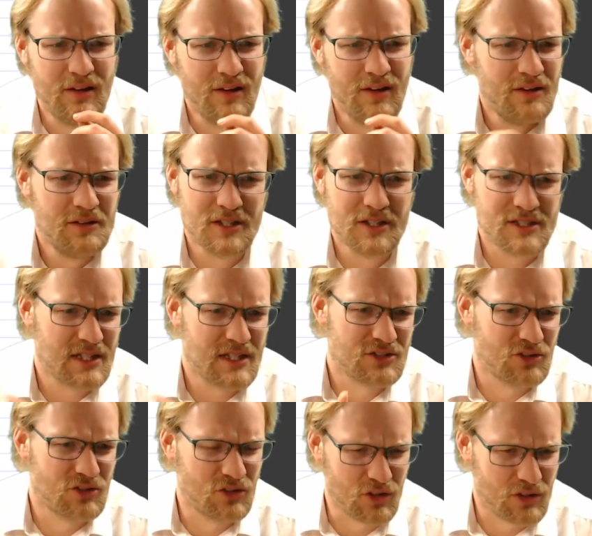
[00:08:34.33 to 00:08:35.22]
This
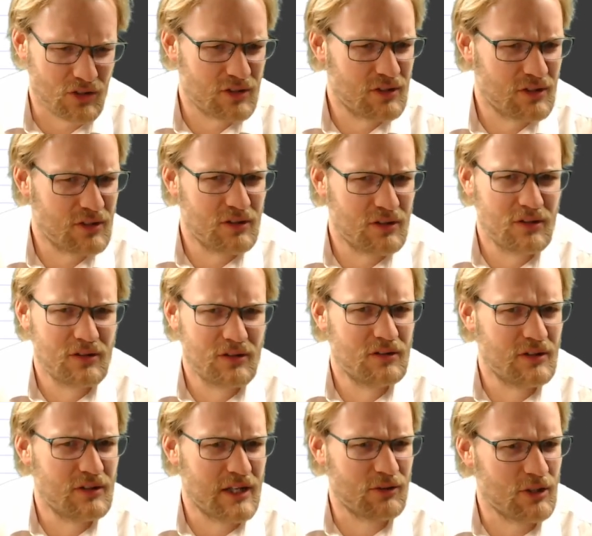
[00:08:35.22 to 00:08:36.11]
doesn't look
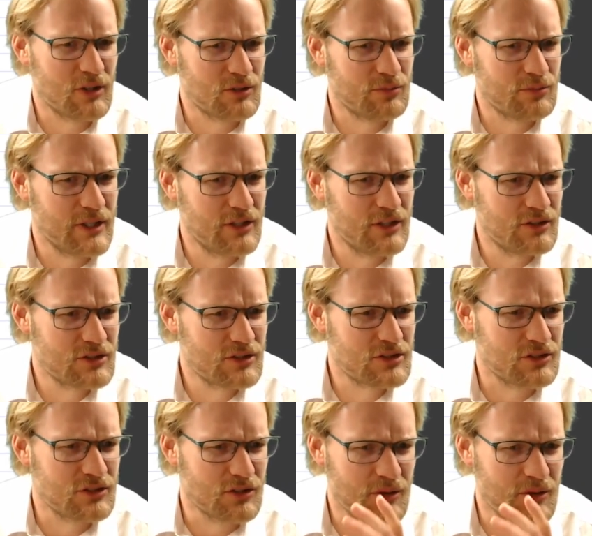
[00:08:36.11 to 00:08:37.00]
like what we
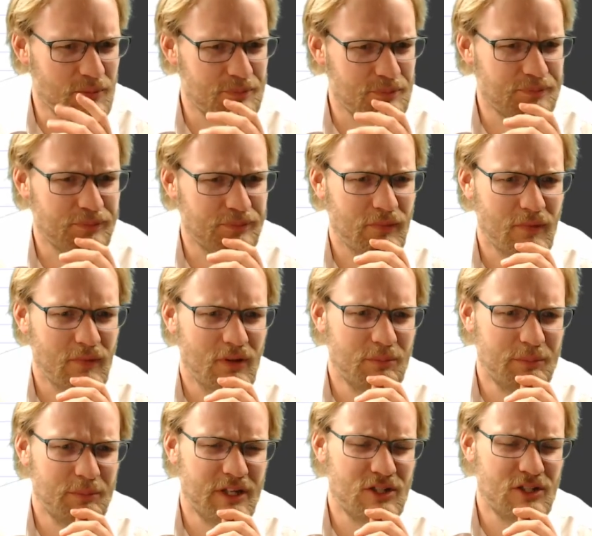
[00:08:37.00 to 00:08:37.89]
used to.
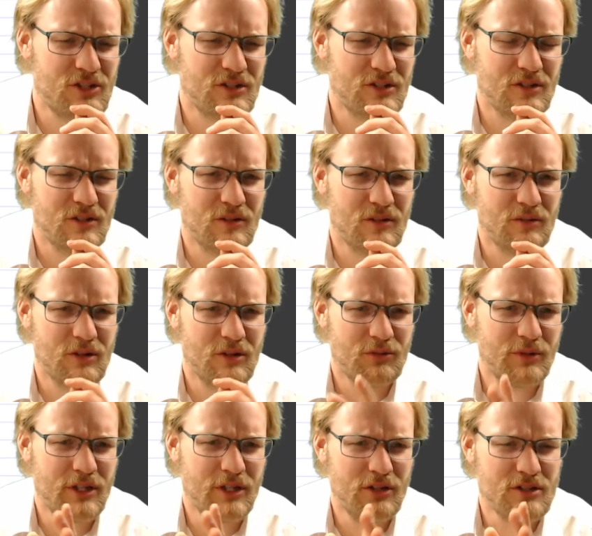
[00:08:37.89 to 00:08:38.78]
But what
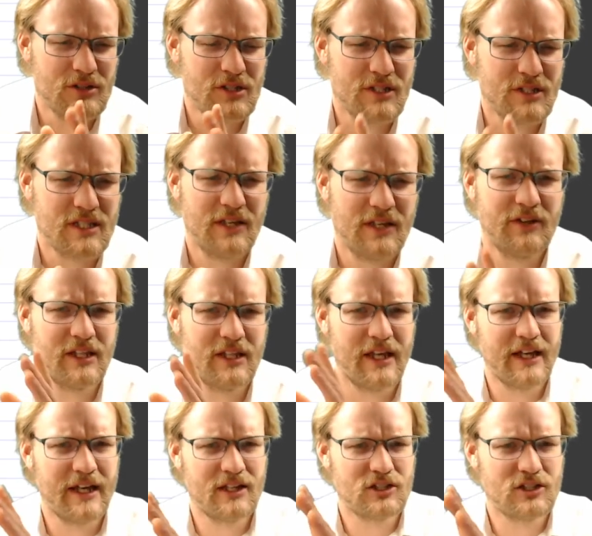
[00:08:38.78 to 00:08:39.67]
we used to is having the
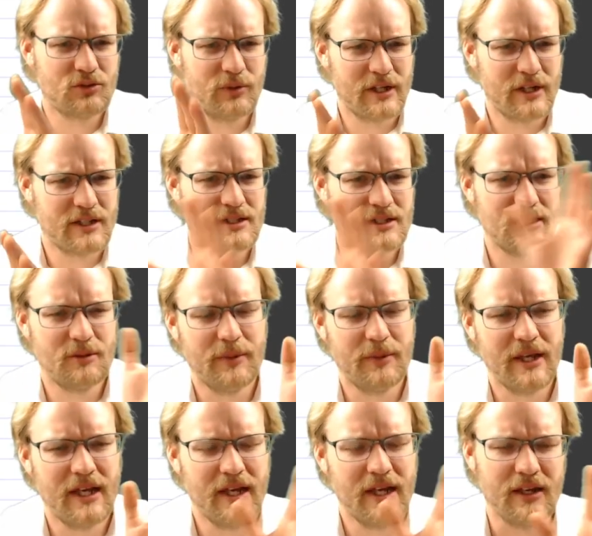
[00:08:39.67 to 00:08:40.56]
x squareds at the
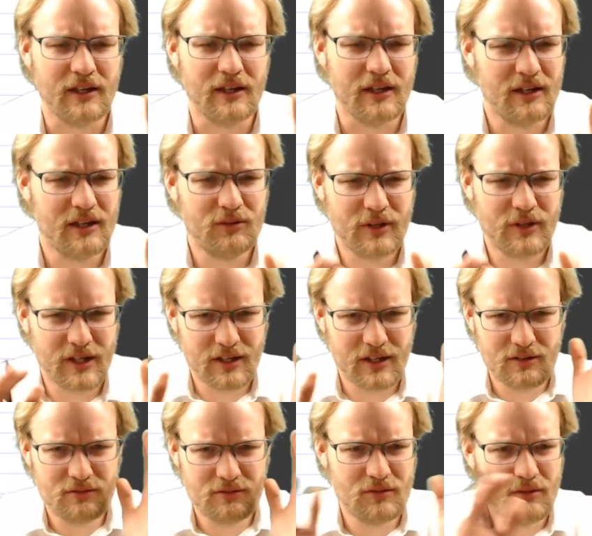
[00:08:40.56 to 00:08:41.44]
beginning, and we
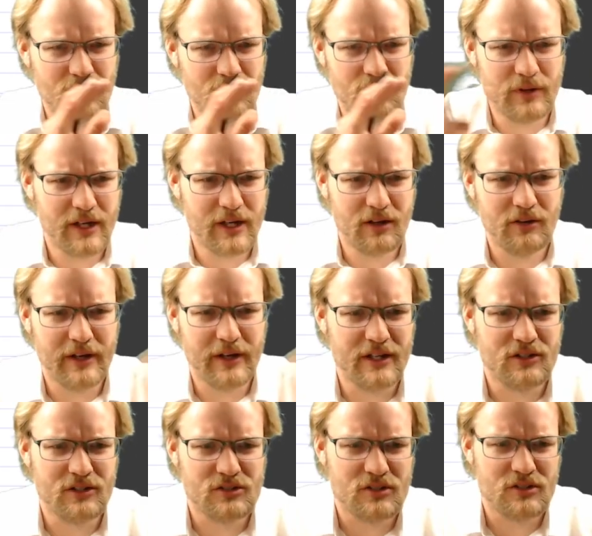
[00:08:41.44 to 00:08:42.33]
can
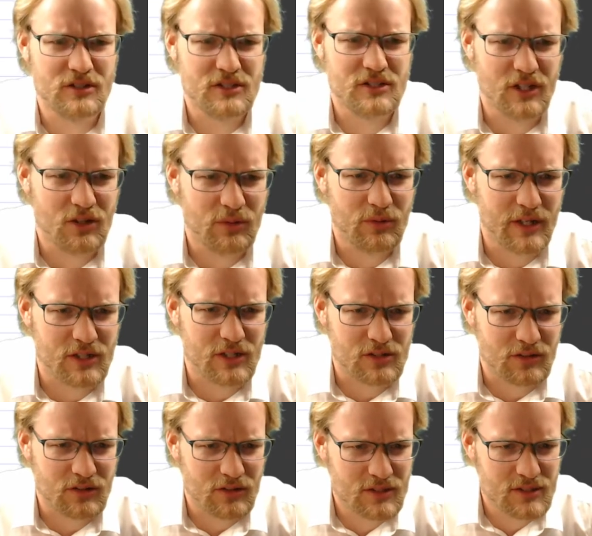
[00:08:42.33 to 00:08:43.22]
rearrange this equation.
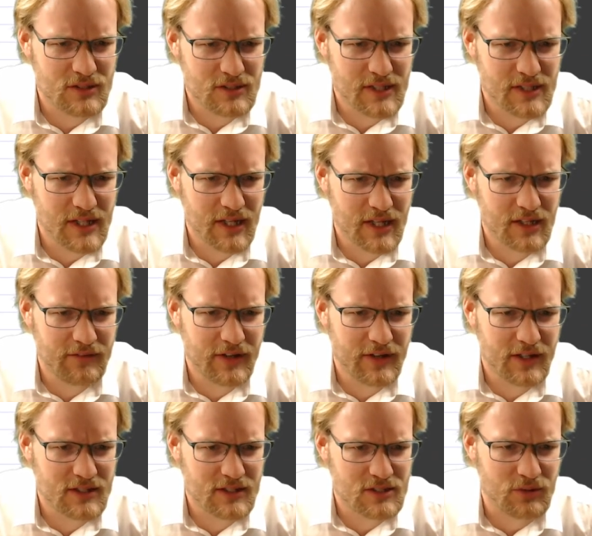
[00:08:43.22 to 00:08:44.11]
This is negative
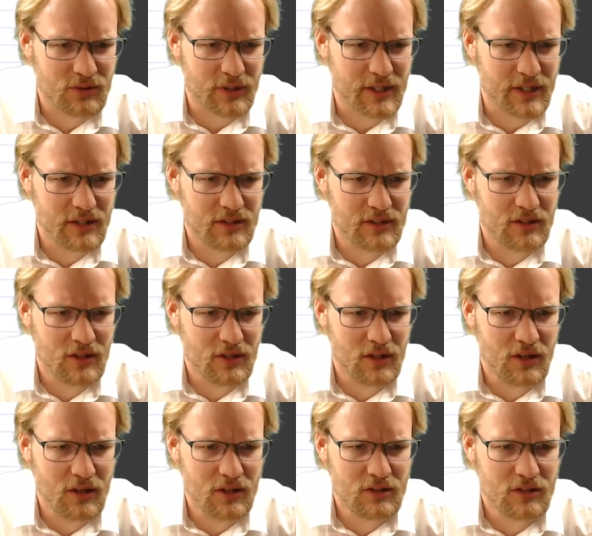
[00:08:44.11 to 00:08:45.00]
x squared,
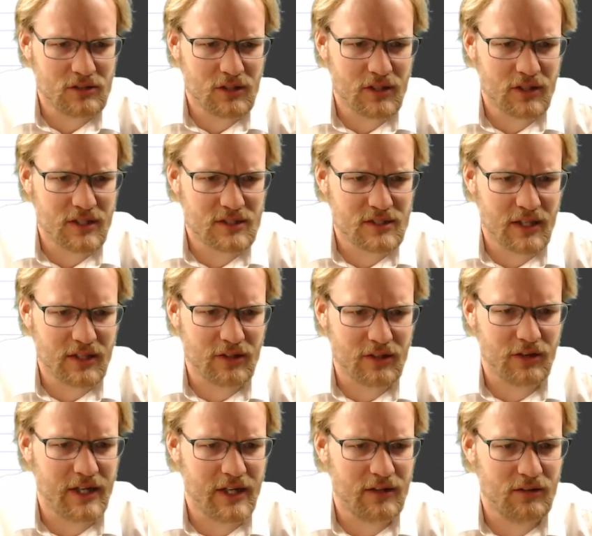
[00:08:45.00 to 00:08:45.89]
so there's nothing
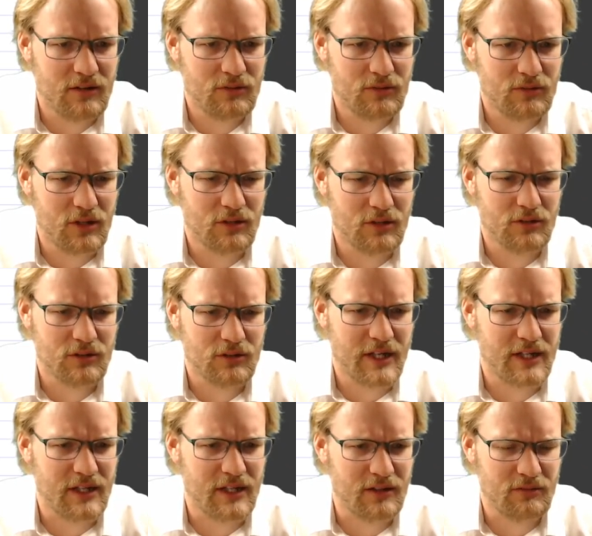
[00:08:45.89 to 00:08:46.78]
wrong with
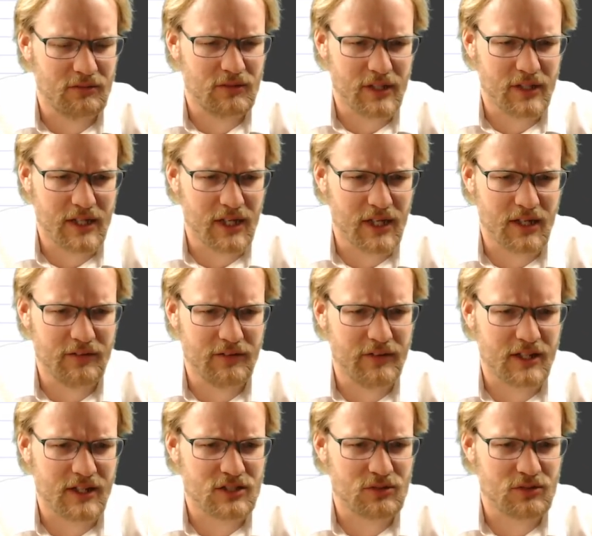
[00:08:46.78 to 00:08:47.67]
writing the negative
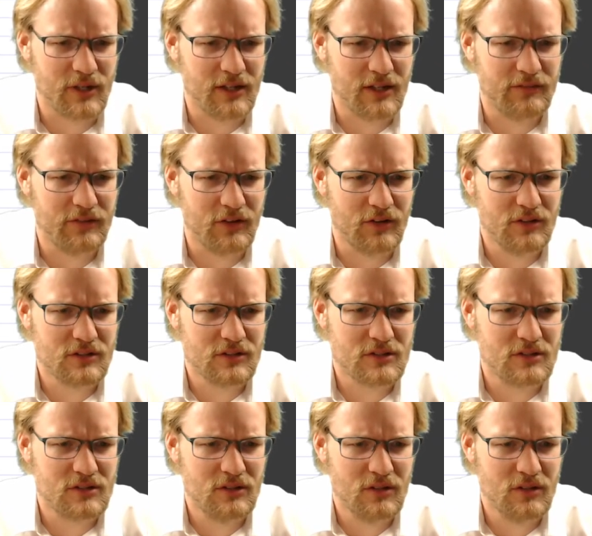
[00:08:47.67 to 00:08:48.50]
x squared first.